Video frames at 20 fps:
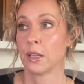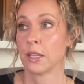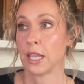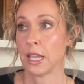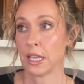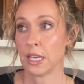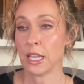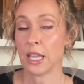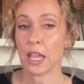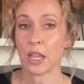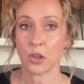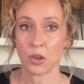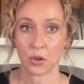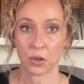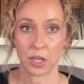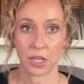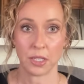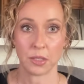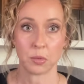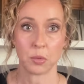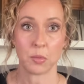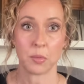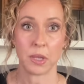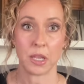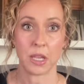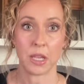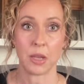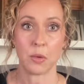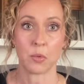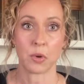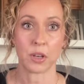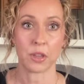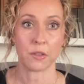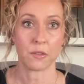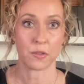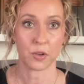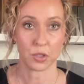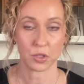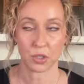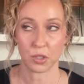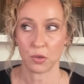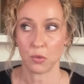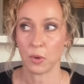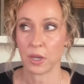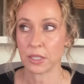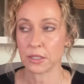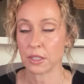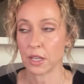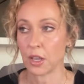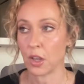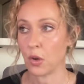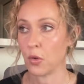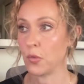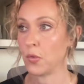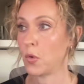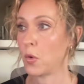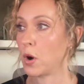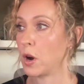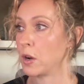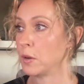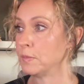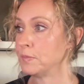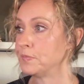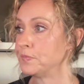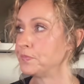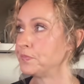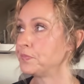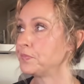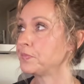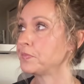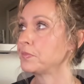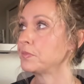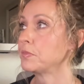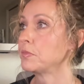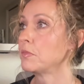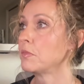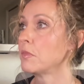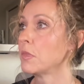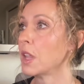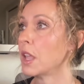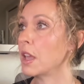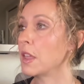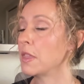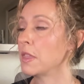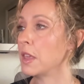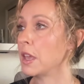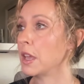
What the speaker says: candy cane cookies will be one of the first 2 wicks I go for. And